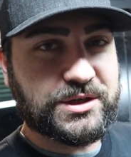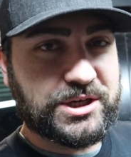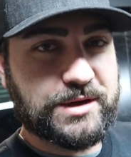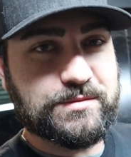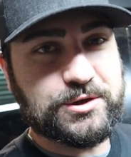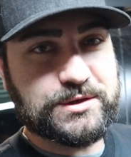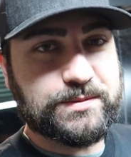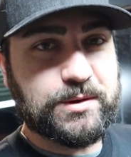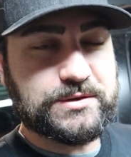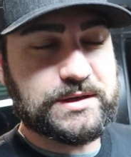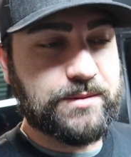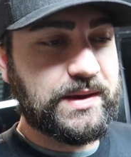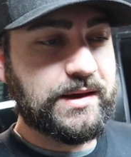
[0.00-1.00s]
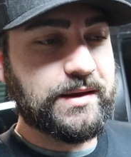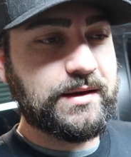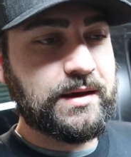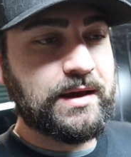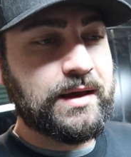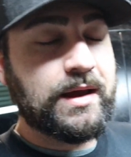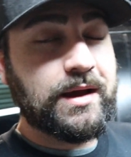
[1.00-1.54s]
the shims are supposed to be in,
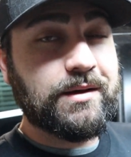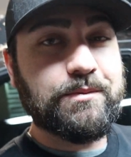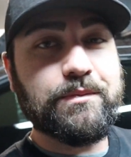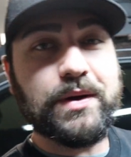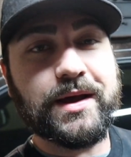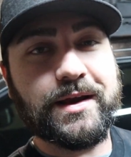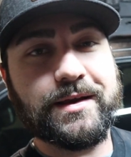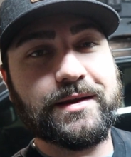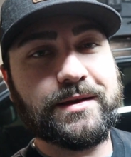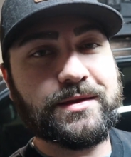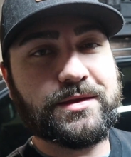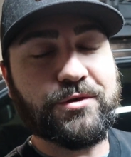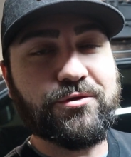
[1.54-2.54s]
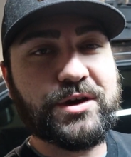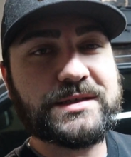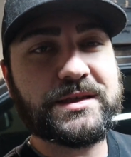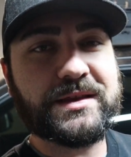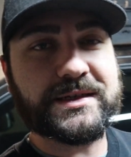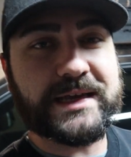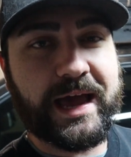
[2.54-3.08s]
but the
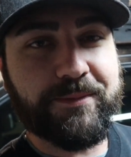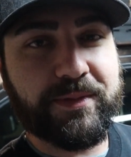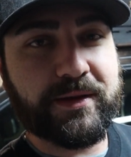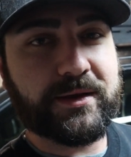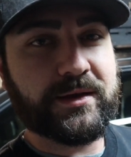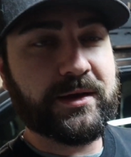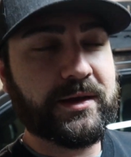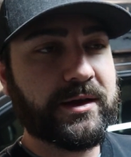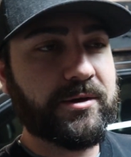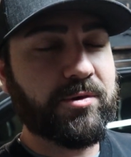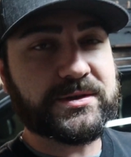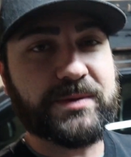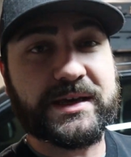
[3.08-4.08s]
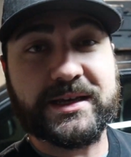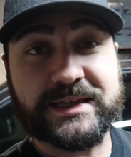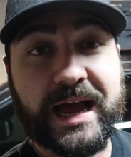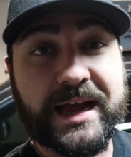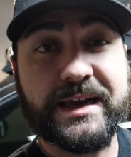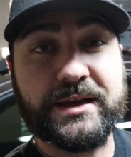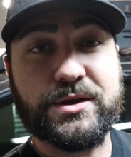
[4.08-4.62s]
reason this happened was because
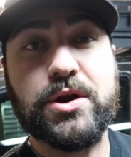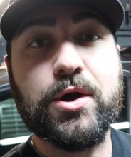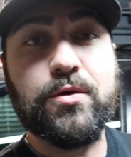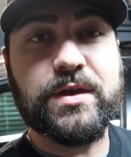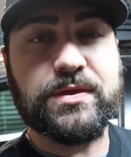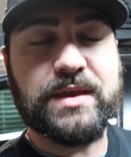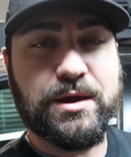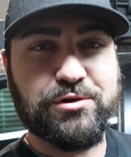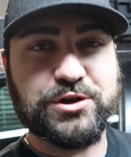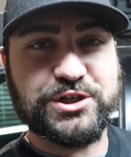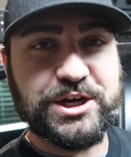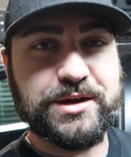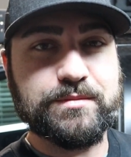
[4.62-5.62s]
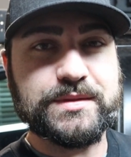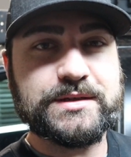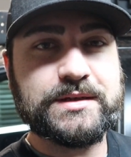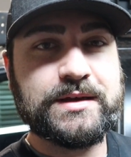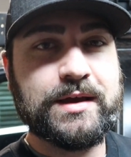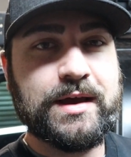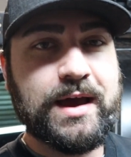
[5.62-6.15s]
I didn't know that they were
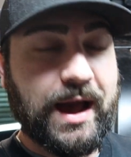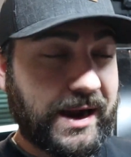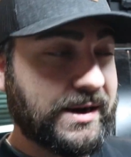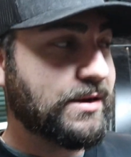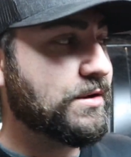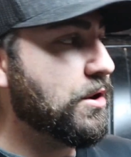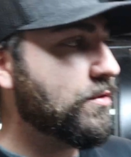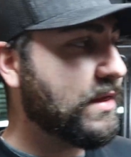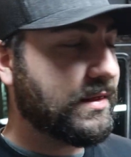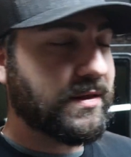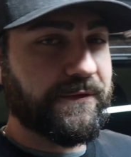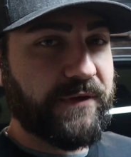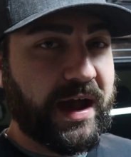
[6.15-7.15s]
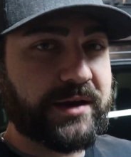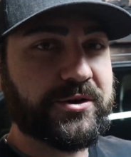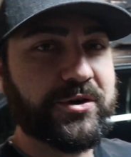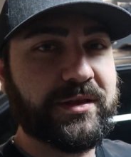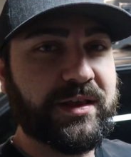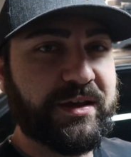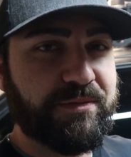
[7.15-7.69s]
shims. I didn't know that the
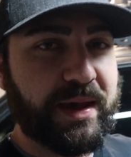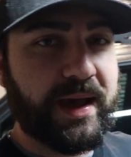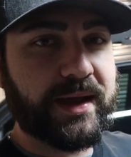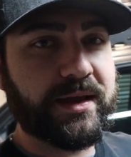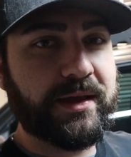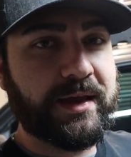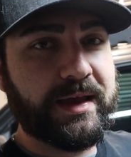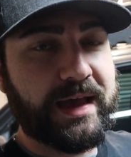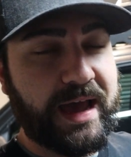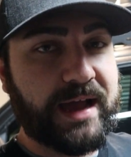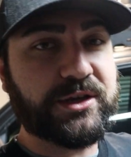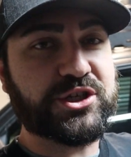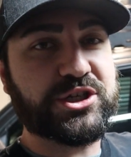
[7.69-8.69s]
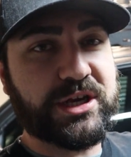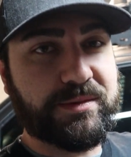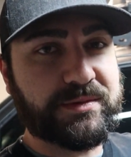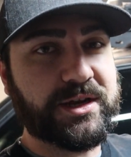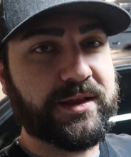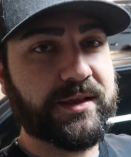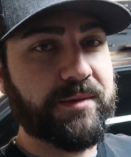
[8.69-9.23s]
factory leaf pack had
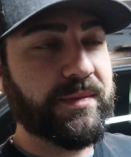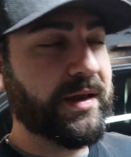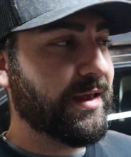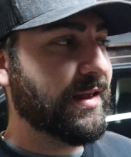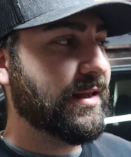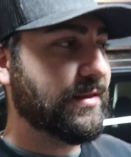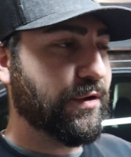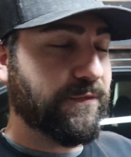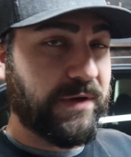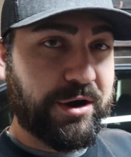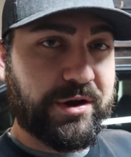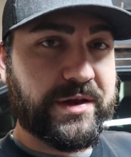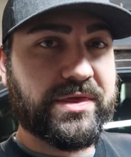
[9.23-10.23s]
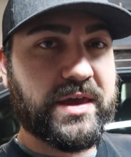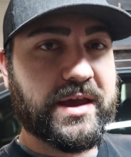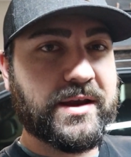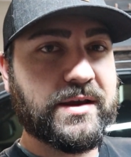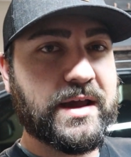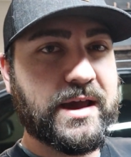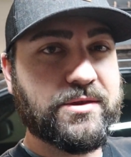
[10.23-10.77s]
shims on them. They're very
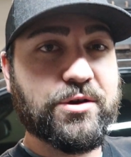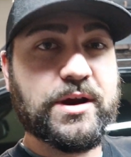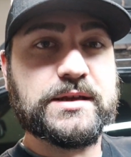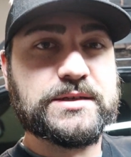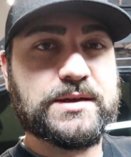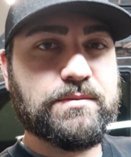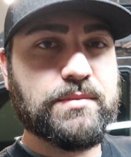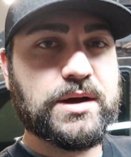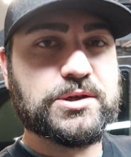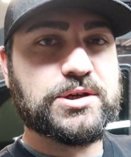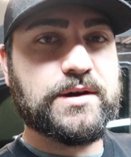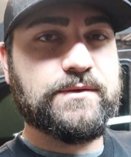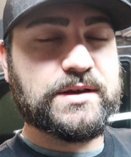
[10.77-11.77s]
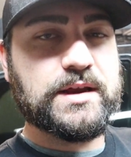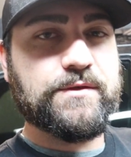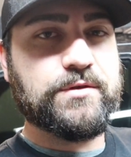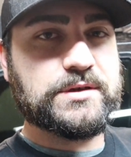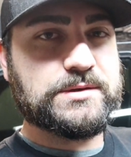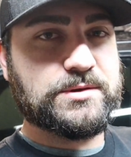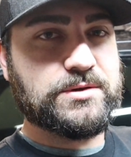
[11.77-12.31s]
thin and there isn't much of a
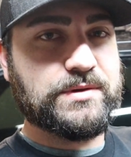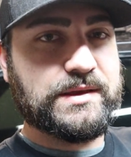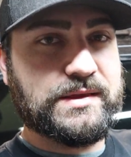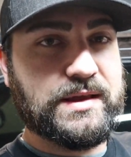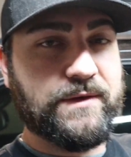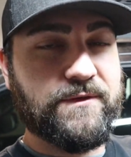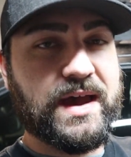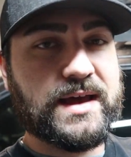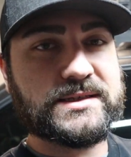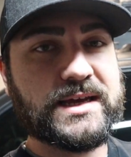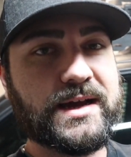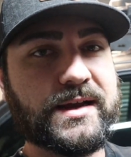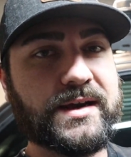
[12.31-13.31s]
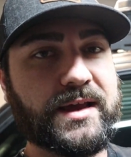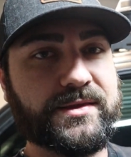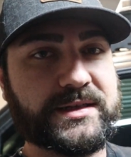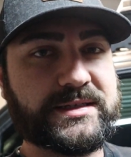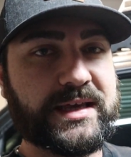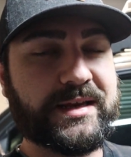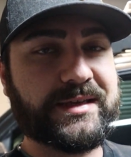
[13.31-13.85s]
difference between the fat side and
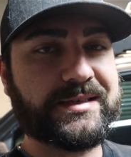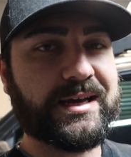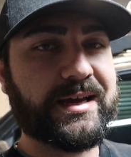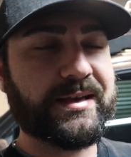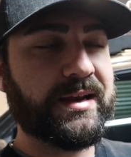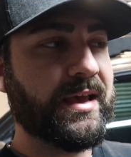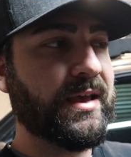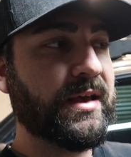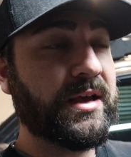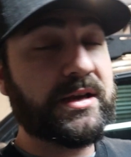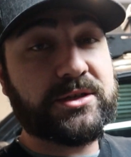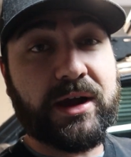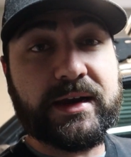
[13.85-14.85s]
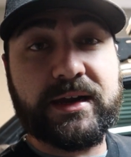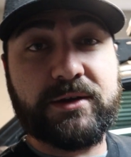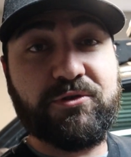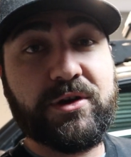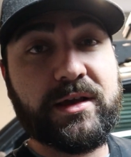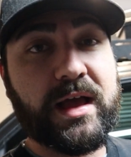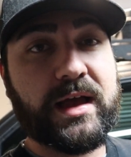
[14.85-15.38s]
the skinny side. So I
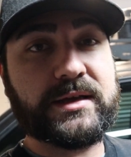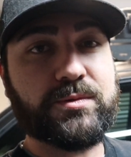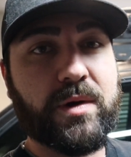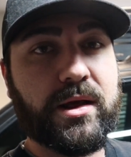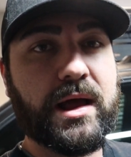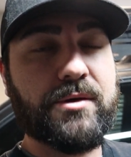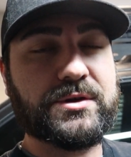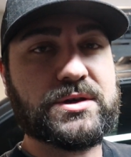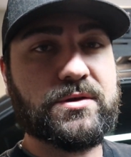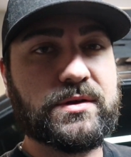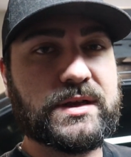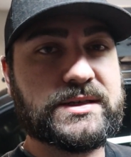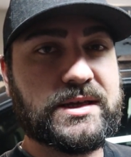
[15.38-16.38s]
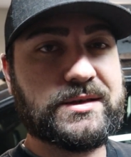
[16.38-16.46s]
didn't realize while I was doing this